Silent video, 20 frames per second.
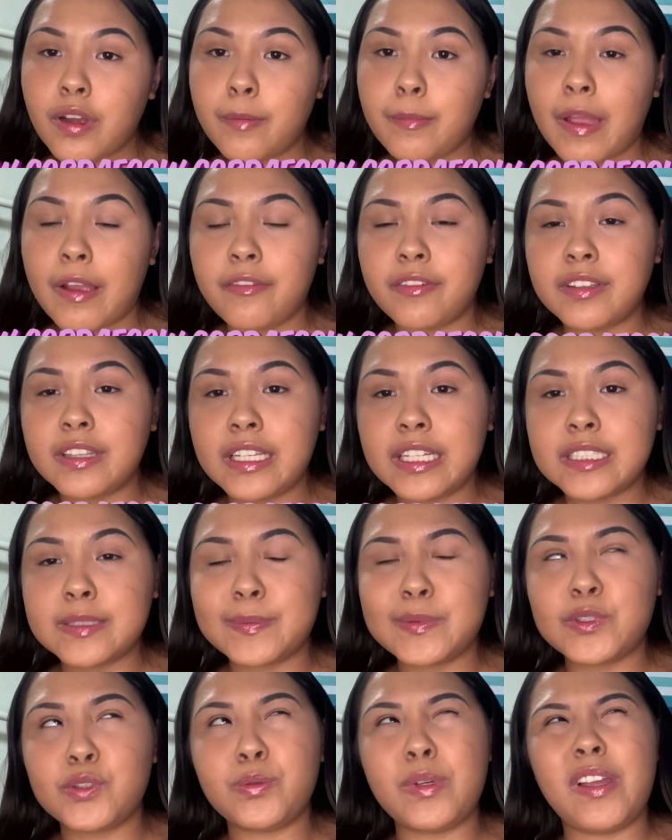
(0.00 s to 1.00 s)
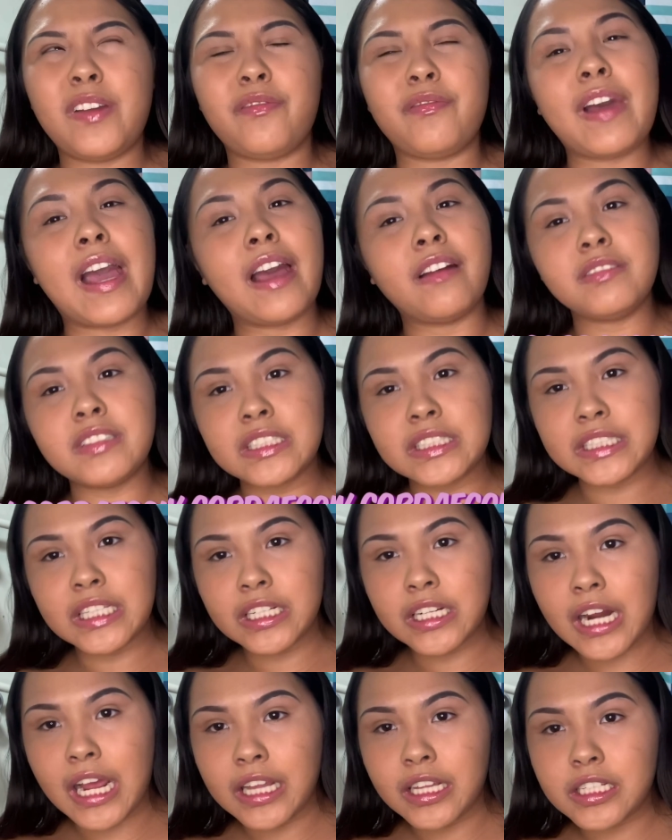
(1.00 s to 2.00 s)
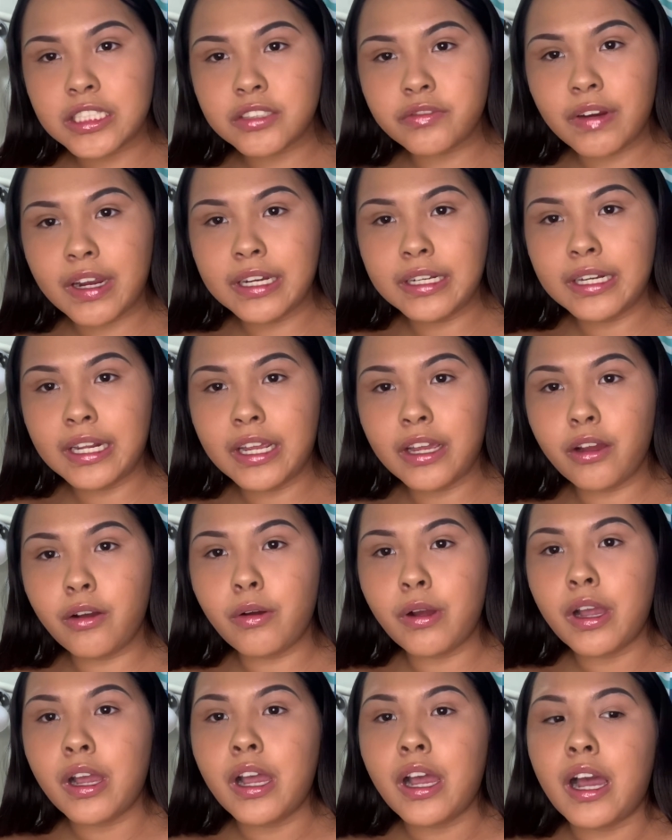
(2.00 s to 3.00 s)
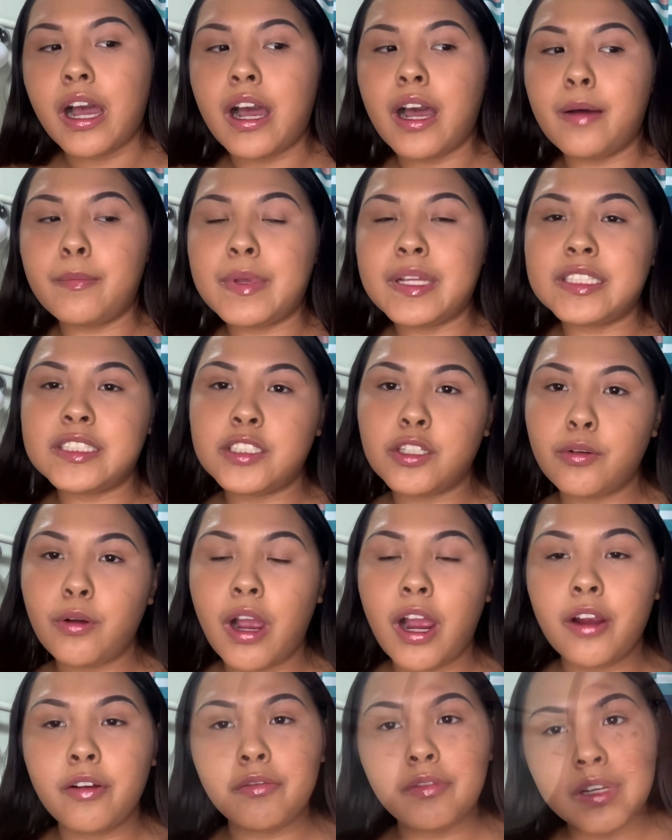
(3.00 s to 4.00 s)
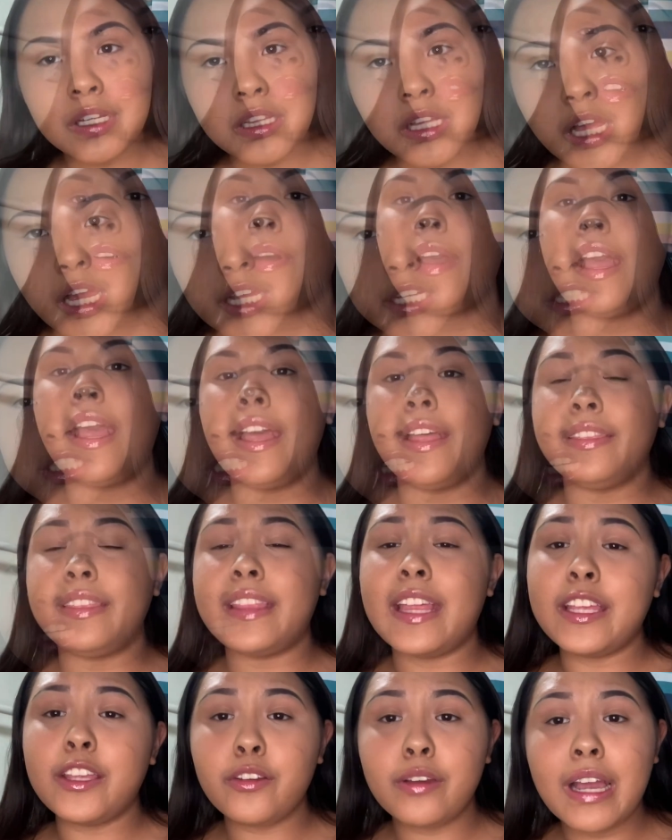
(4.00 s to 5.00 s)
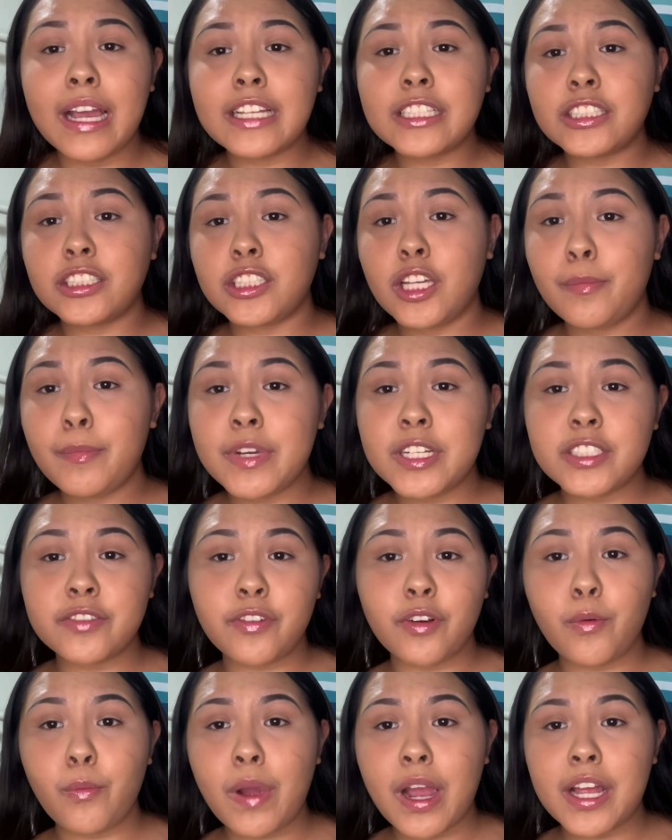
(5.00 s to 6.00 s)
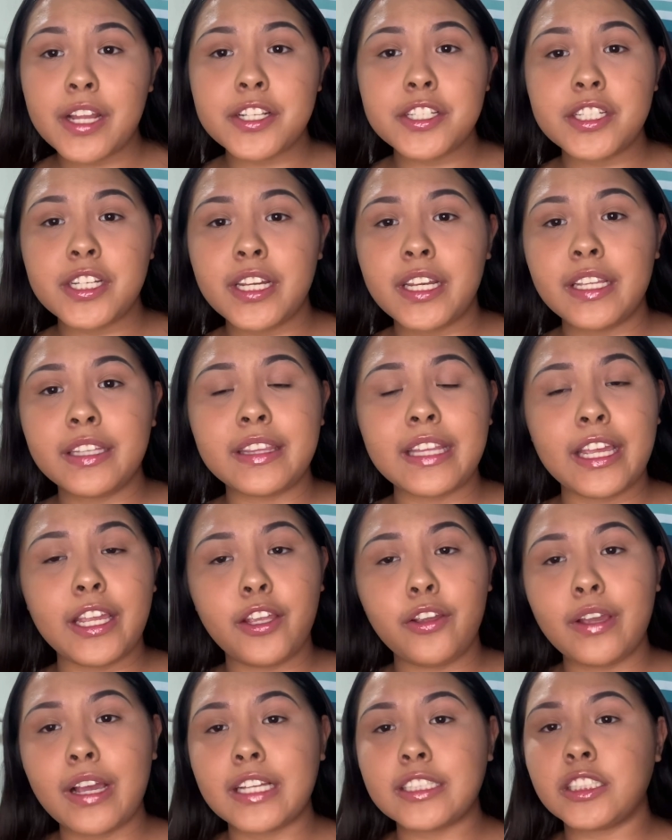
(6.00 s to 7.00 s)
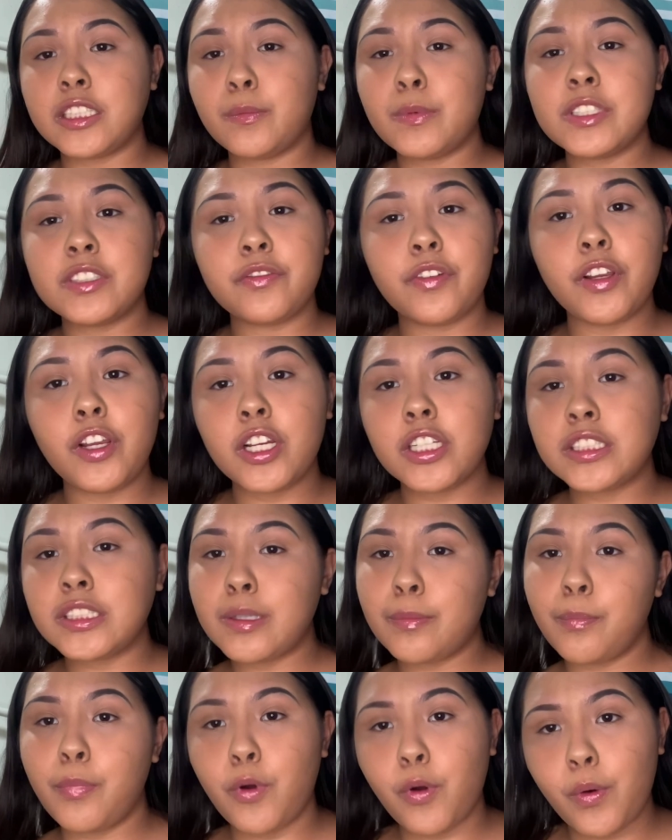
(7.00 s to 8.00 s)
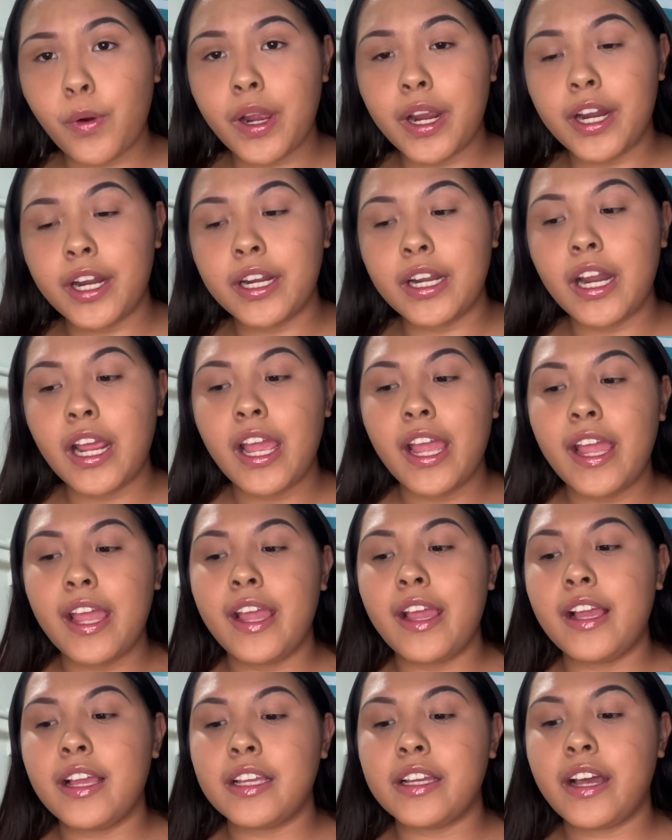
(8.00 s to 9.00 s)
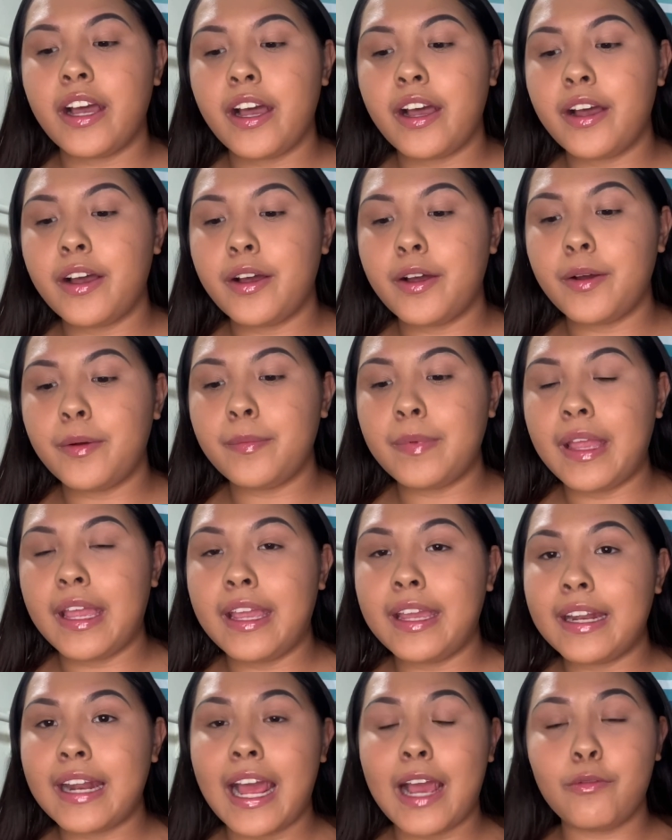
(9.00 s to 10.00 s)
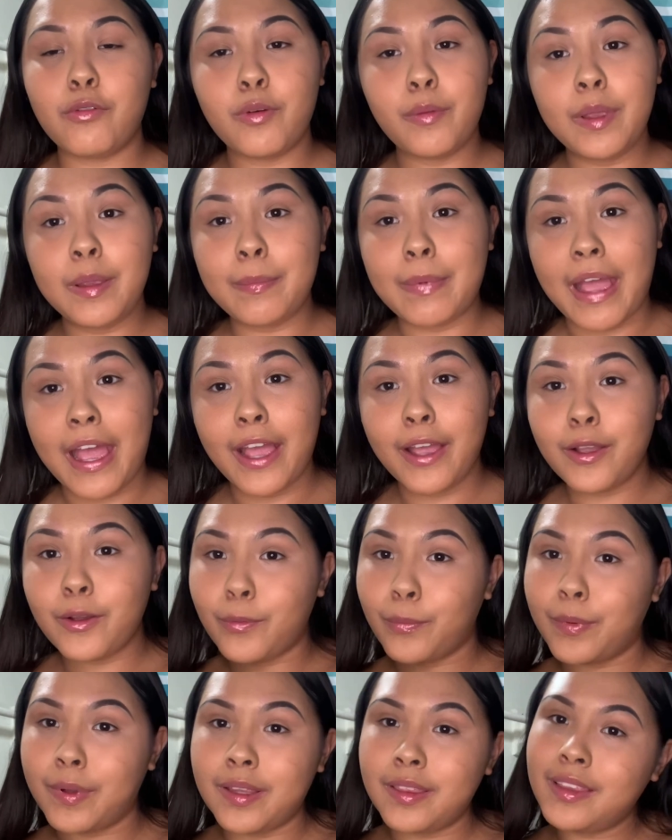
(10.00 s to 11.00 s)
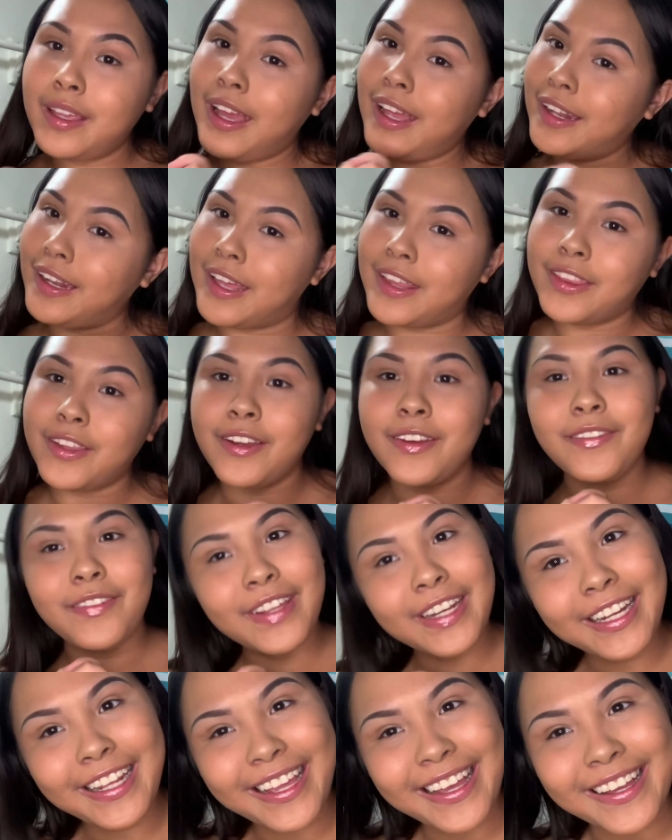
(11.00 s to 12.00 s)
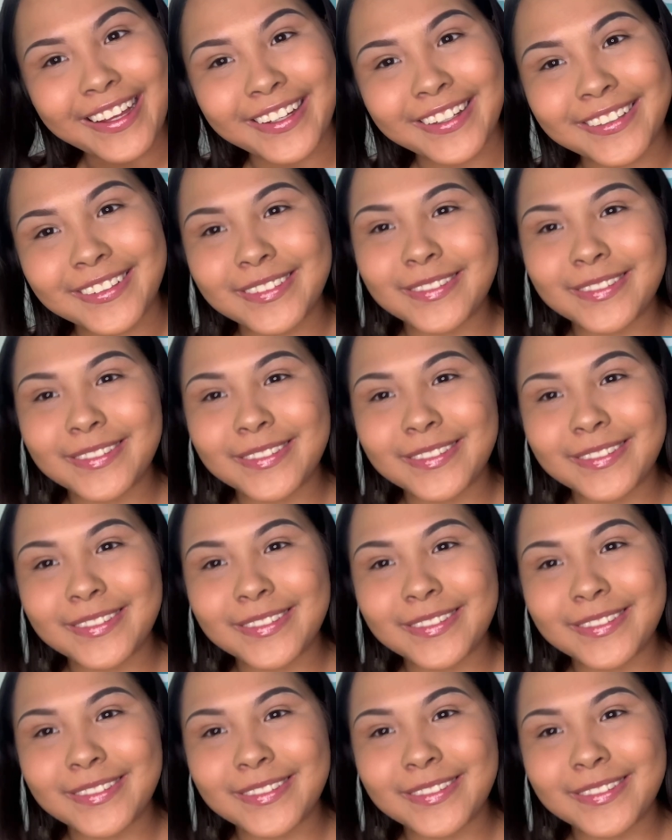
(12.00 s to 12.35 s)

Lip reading: Everything is between $5 to $10 right now until our relaunch. Thank you guys so much for watching. Thank you guys so much for your support, and I will be back with another video.